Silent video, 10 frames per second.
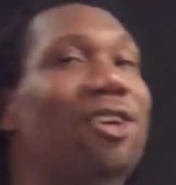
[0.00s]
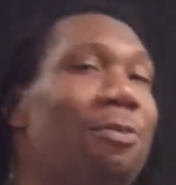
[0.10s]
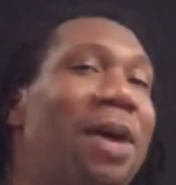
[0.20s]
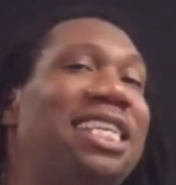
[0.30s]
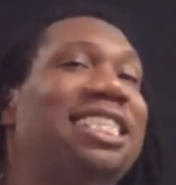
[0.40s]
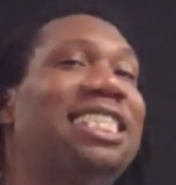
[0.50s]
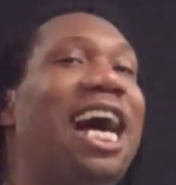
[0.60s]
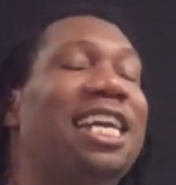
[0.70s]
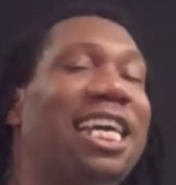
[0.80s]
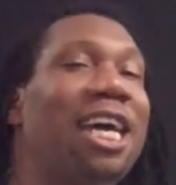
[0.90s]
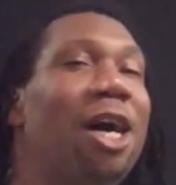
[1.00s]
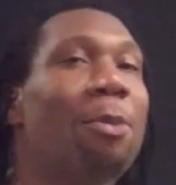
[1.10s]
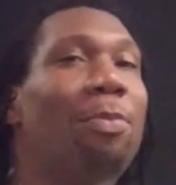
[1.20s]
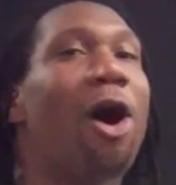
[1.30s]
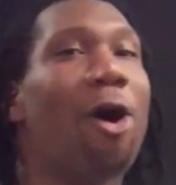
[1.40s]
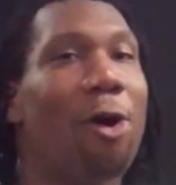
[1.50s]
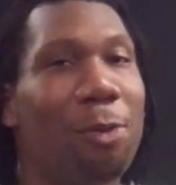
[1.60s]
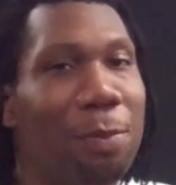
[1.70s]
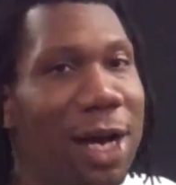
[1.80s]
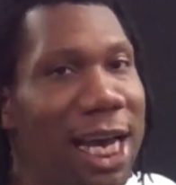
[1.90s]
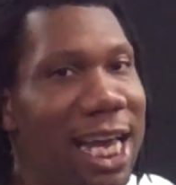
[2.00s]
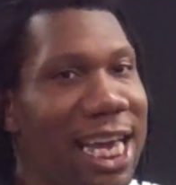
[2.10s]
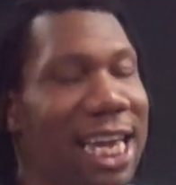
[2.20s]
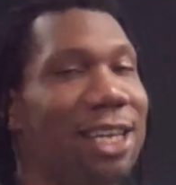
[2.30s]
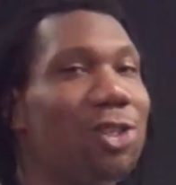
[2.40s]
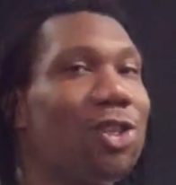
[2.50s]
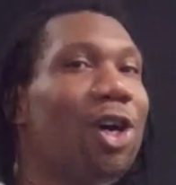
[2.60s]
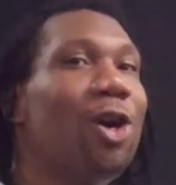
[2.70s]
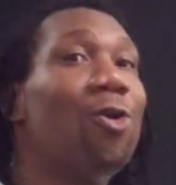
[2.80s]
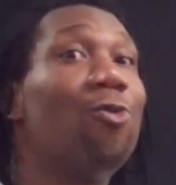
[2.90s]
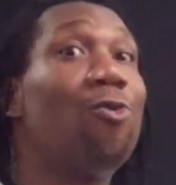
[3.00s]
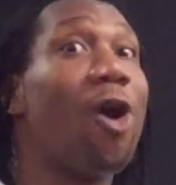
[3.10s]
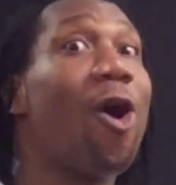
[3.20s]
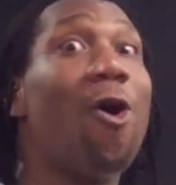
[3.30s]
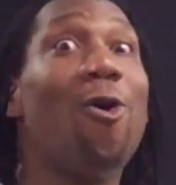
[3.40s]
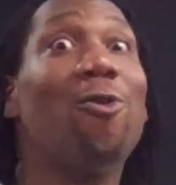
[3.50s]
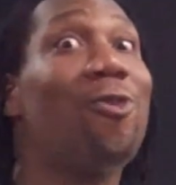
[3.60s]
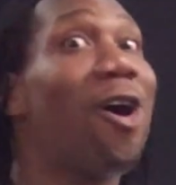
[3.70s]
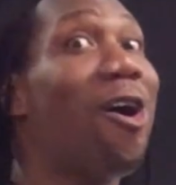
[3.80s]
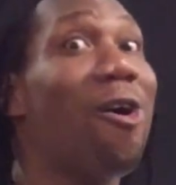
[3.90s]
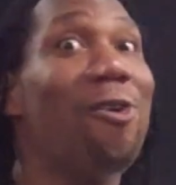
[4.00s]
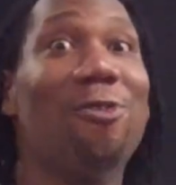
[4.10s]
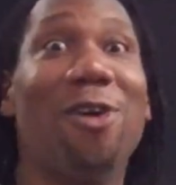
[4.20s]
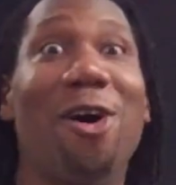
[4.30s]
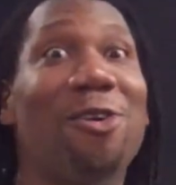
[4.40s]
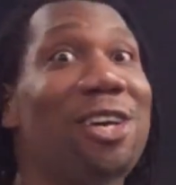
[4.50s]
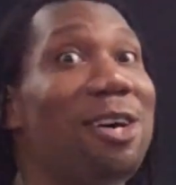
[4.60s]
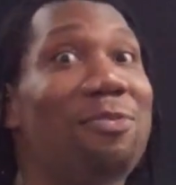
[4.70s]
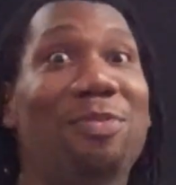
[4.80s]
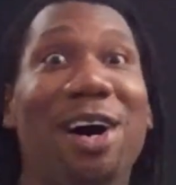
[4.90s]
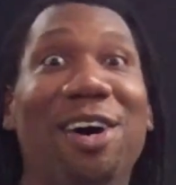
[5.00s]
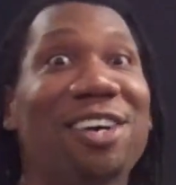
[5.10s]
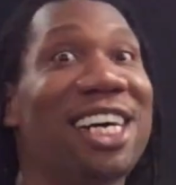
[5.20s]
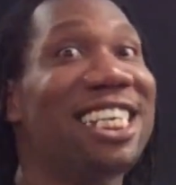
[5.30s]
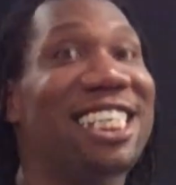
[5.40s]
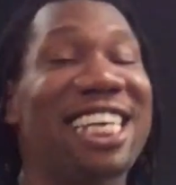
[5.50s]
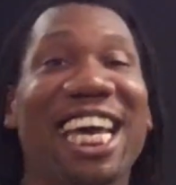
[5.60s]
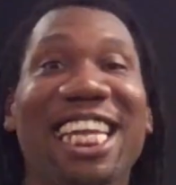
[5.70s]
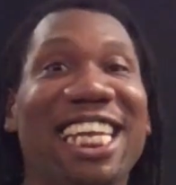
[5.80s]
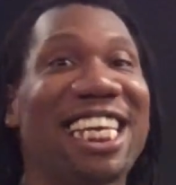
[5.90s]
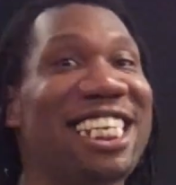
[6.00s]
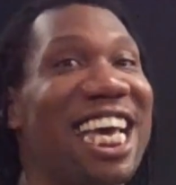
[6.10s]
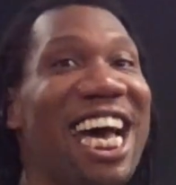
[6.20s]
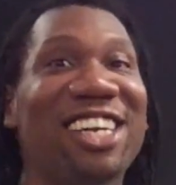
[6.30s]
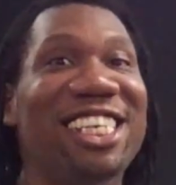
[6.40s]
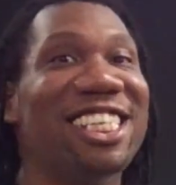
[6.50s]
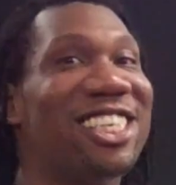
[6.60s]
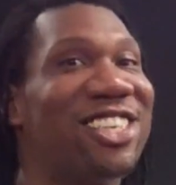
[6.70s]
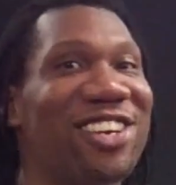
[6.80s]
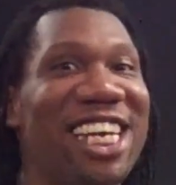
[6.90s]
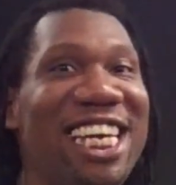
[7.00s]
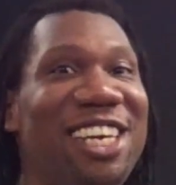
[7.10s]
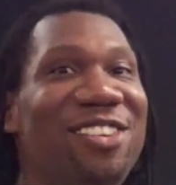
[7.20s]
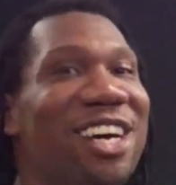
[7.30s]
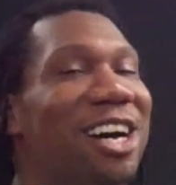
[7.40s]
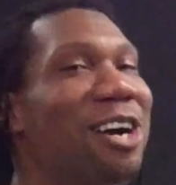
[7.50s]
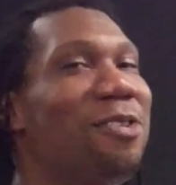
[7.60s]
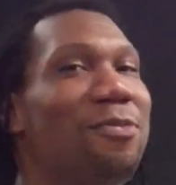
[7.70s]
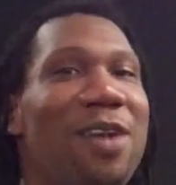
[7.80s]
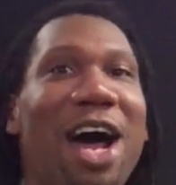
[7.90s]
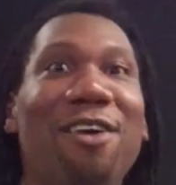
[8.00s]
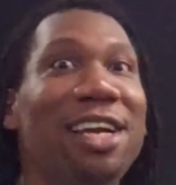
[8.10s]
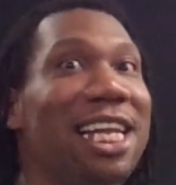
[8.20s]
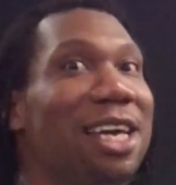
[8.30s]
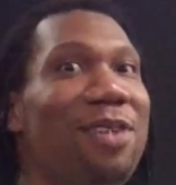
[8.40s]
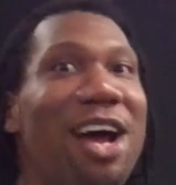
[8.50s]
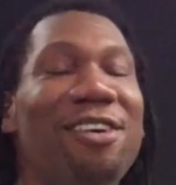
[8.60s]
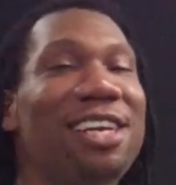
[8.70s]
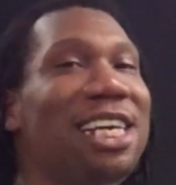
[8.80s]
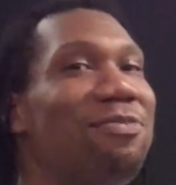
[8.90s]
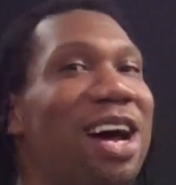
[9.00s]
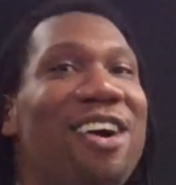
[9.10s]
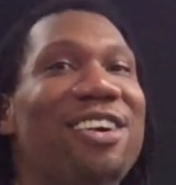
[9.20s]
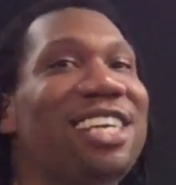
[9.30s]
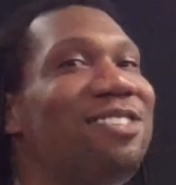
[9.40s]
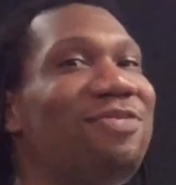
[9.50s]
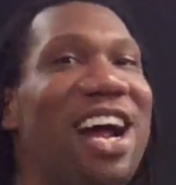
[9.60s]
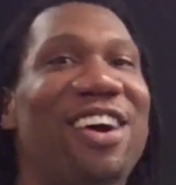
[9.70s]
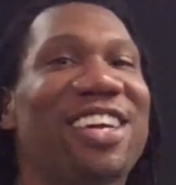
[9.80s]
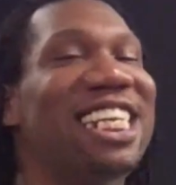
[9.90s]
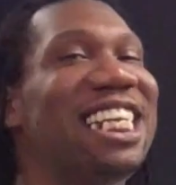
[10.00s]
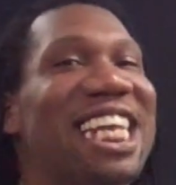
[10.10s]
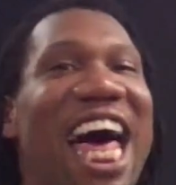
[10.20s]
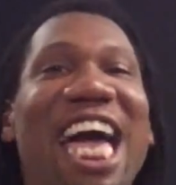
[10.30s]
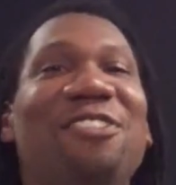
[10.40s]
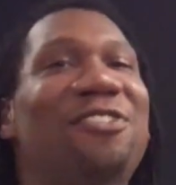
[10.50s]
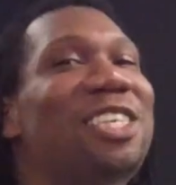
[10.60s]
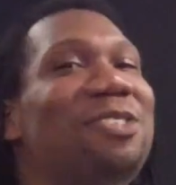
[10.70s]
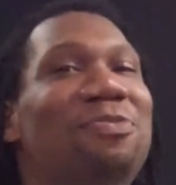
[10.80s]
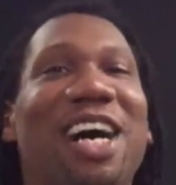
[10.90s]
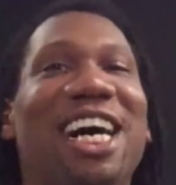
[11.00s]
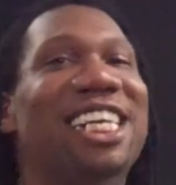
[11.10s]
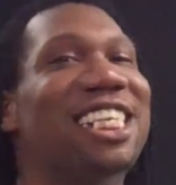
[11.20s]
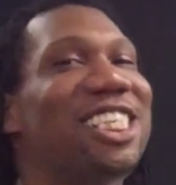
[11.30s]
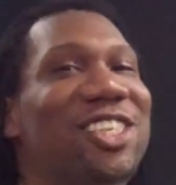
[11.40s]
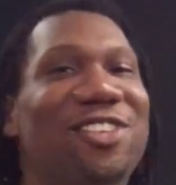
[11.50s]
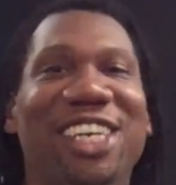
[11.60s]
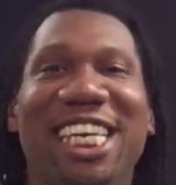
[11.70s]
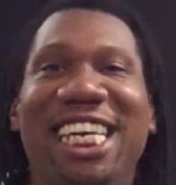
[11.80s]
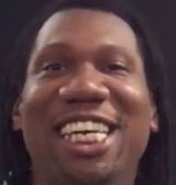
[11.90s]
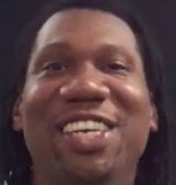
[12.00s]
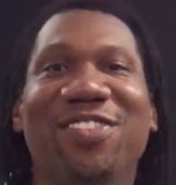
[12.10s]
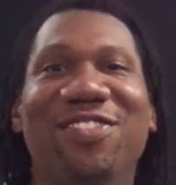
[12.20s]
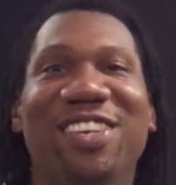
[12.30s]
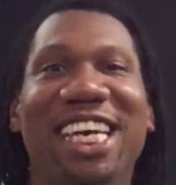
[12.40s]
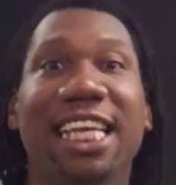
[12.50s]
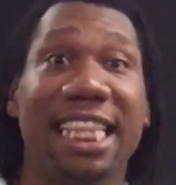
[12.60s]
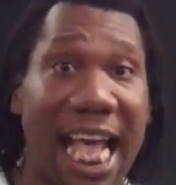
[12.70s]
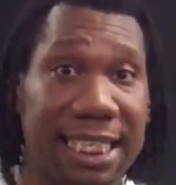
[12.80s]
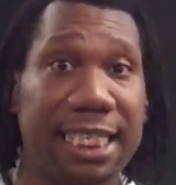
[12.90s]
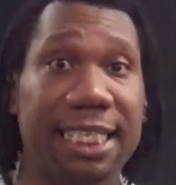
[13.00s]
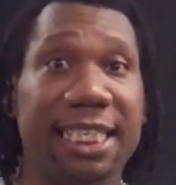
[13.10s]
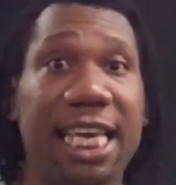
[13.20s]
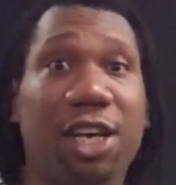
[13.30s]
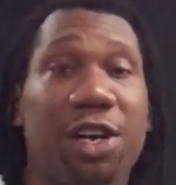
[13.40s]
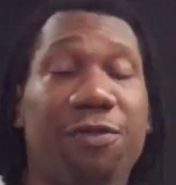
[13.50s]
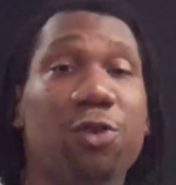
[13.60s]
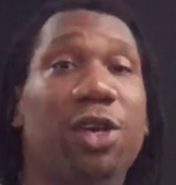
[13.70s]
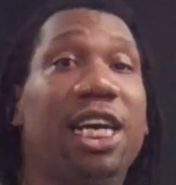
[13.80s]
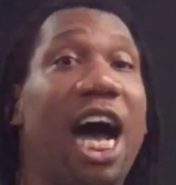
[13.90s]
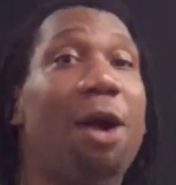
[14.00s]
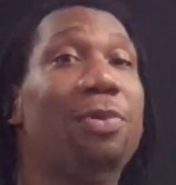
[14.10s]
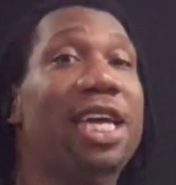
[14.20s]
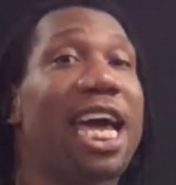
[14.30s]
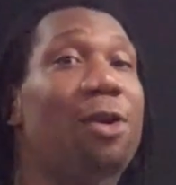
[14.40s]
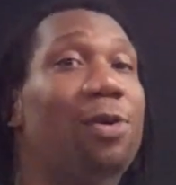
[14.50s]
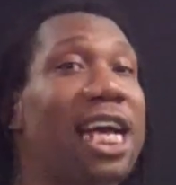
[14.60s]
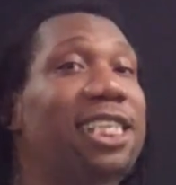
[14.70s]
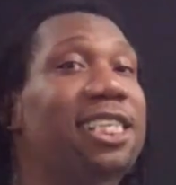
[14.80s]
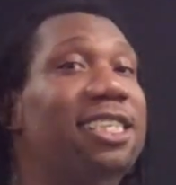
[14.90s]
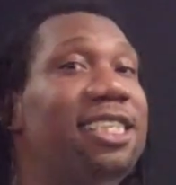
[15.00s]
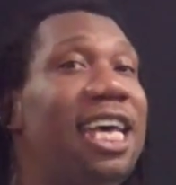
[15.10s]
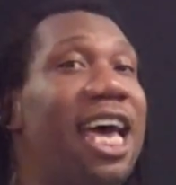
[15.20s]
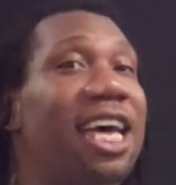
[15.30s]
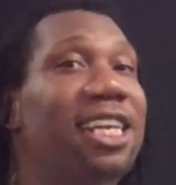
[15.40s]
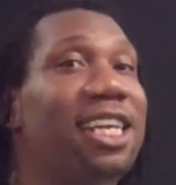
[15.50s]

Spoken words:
or Masonic poem is row, row, row your boat gently down the stream, merrily, merrily, merrily, merrily, life is but a dream. That's the secret, if you could comprehend what I just said.